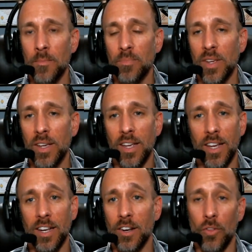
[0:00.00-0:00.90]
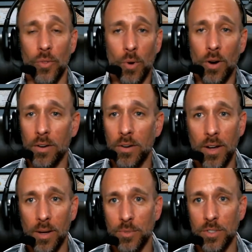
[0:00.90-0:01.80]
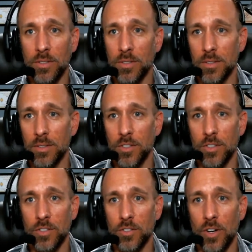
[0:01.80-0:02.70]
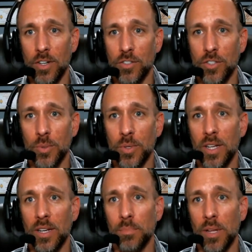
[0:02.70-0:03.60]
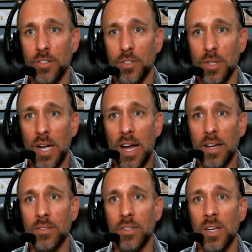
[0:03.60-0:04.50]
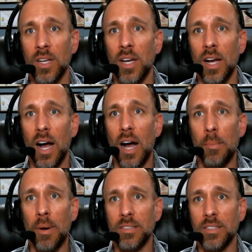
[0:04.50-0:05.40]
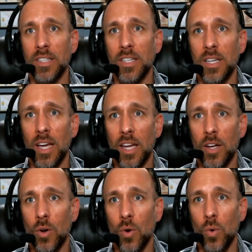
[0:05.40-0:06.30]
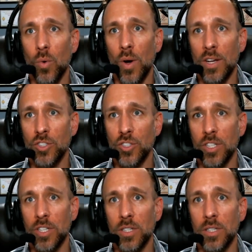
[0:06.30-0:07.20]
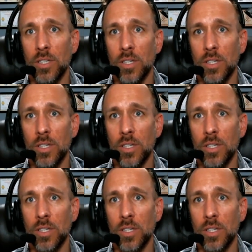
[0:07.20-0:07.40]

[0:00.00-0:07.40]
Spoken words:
he did all the work. I'm just trying to steward it and bless you guys. I see a question